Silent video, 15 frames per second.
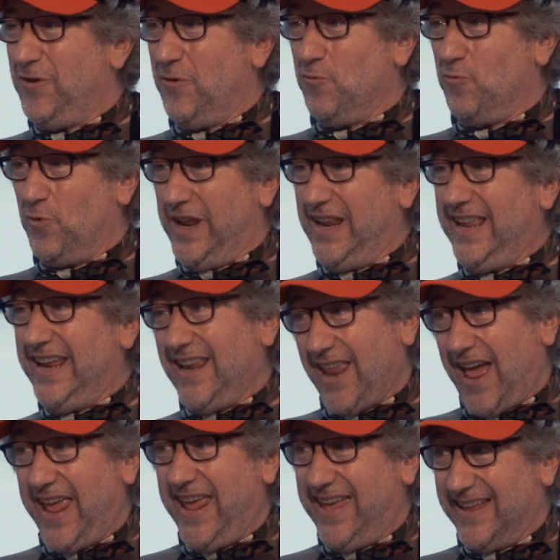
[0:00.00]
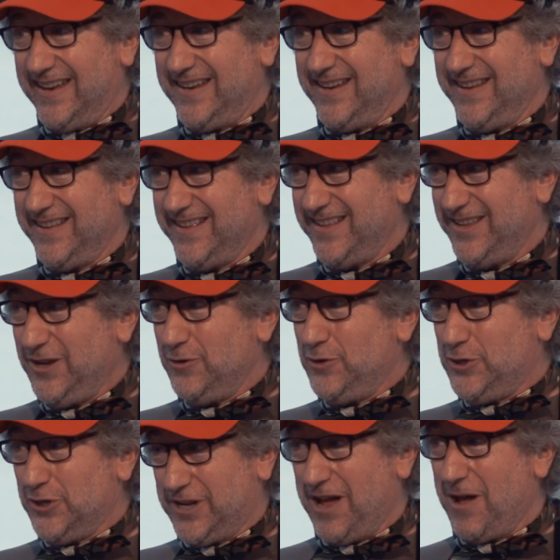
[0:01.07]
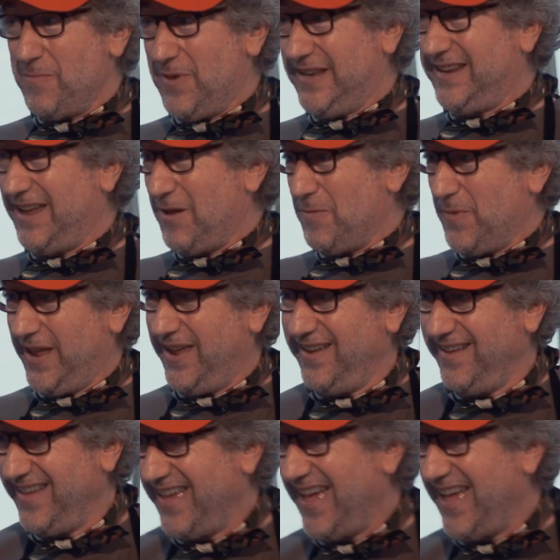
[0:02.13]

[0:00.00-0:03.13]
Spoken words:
If you really like it, you should come and tell me.